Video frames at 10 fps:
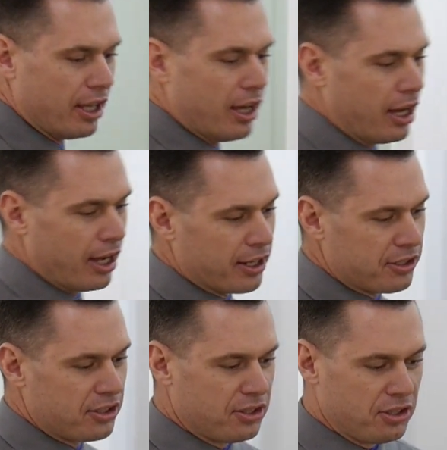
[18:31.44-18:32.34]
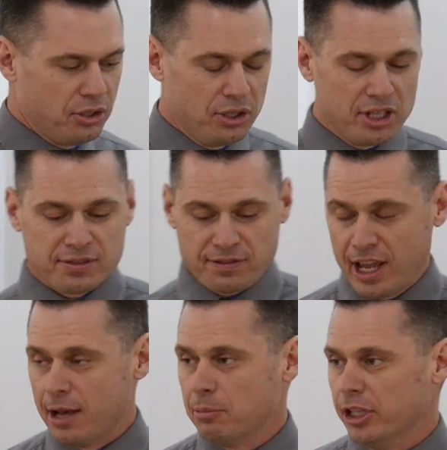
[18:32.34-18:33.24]
uh, to this
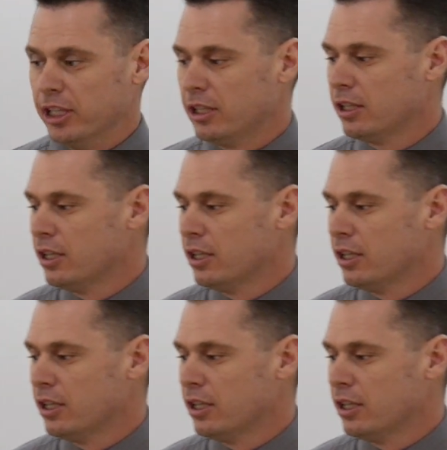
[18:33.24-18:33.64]
family.